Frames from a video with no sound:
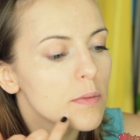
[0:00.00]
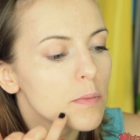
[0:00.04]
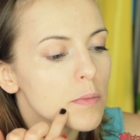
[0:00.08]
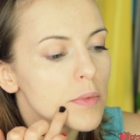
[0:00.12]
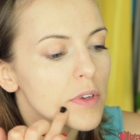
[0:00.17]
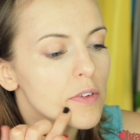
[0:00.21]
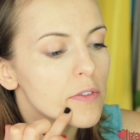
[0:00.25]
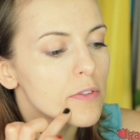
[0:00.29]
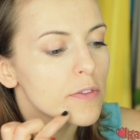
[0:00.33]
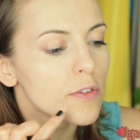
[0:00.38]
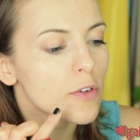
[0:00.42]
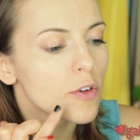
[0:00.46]

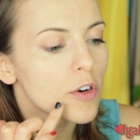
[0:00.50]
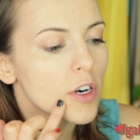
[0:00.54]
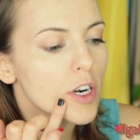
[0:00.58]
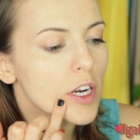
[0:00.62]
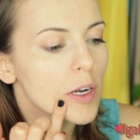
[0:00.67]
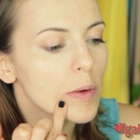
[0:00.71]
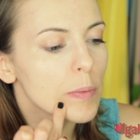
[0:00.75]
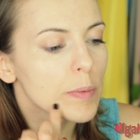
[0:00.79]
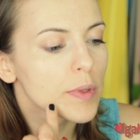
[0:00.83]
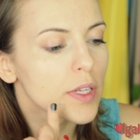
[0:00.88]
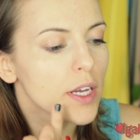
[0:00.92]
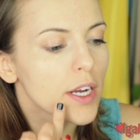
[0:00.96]
before
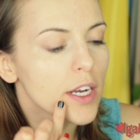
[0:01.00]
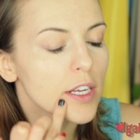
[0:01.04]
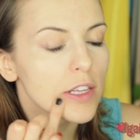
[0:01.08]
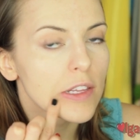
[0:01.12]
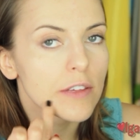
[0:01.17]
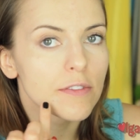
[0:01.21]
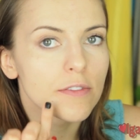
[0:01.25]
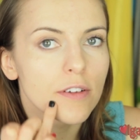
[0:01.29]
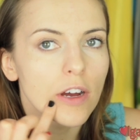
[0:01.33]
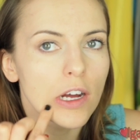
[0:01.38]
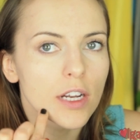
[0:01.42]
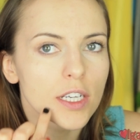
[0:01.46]
I apply
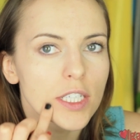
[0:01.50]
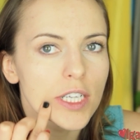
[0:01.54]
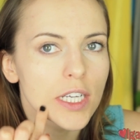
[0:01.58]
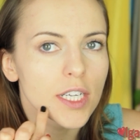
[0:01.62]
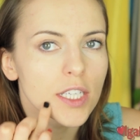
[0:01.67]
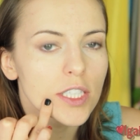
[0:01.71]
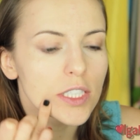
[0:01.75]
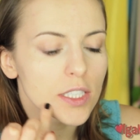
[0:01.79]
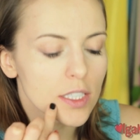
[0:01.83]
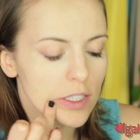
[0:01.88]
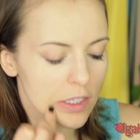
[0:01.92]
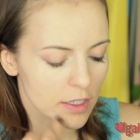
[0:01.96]
the
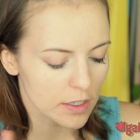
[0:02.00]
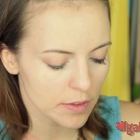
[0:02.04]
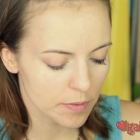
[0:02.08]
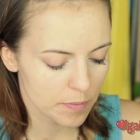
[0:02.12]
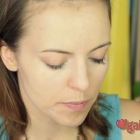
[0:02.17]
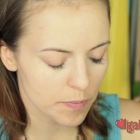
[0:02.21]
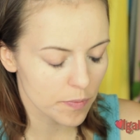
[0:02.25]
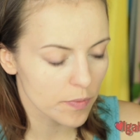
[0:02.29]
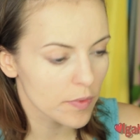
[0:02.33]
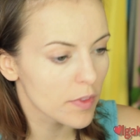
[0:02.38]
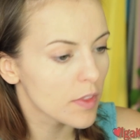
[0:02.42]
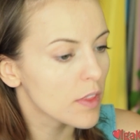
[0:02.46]
foundation.
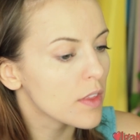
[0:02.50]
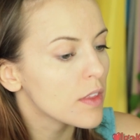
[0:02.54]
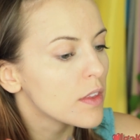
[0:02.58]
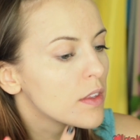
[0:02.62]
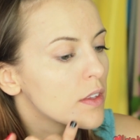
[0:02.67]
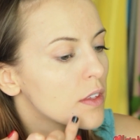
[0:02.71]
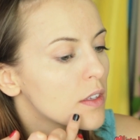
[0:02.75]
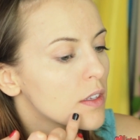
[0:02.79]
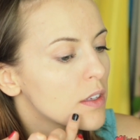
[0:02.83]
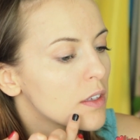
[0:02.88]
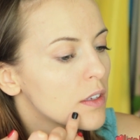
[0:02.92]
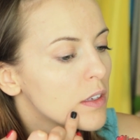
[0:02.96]

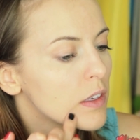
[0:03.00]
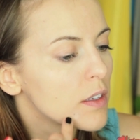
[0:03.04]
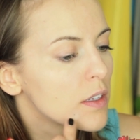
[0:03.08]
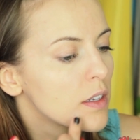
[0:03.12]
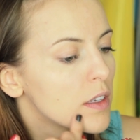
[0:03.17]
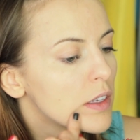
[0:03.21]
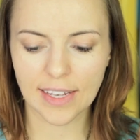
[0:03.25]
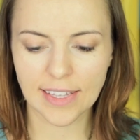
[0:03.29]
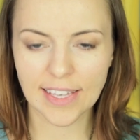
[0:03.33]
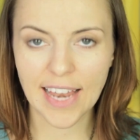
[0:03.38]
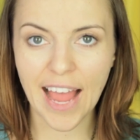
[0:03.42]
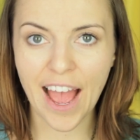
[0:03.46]

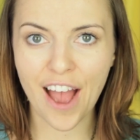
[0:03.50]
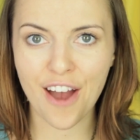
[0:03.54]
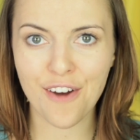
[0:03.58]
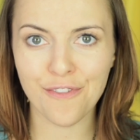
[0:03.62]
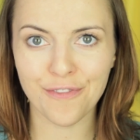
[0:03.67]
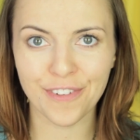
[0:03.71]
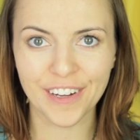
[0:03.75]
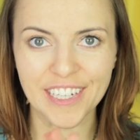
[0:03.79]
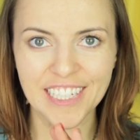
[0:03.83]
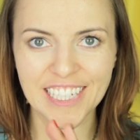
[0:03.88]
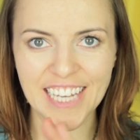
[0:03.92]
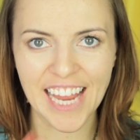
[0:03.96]
Now,
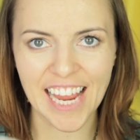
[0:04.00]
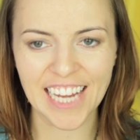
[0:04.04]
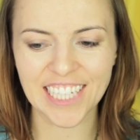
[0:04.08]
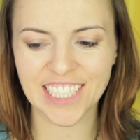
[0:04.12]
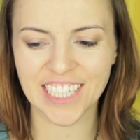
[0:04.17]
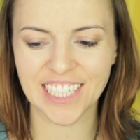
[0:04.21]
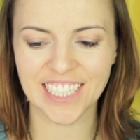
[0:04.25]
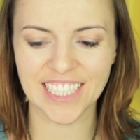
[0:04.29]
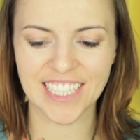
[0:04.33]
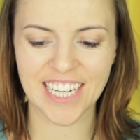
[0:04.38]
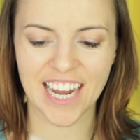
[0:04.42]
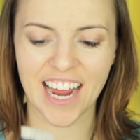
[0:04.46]

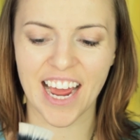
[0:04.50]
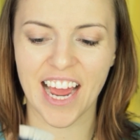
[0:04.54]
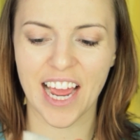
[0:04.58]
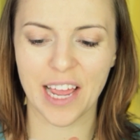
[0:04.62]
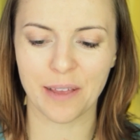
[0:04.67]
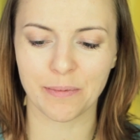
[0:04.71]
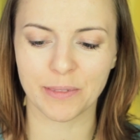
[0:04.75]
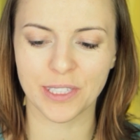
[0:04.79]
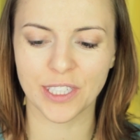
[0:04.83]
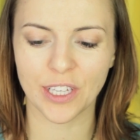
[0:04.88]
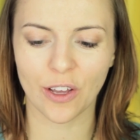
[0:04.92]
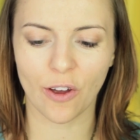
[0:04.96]
foundation
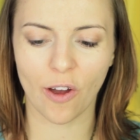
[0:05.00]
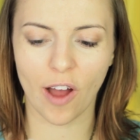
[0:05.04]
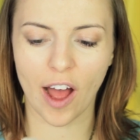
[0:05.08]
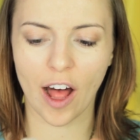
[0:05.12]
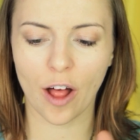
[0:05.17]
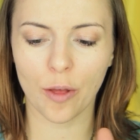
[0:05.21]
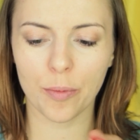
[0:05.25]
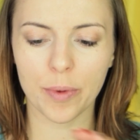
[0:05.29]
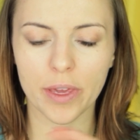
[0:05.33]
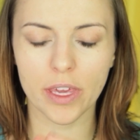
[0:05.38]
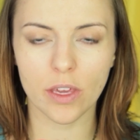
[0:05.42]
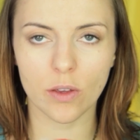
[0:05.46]
time. So
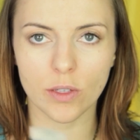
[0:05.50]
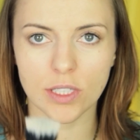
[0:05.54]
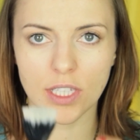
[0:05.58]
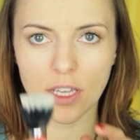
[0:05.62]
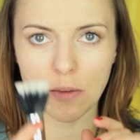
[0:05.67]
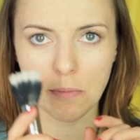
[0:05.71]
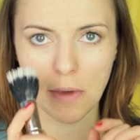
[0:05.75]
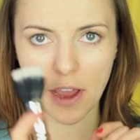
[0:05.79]
I'll be using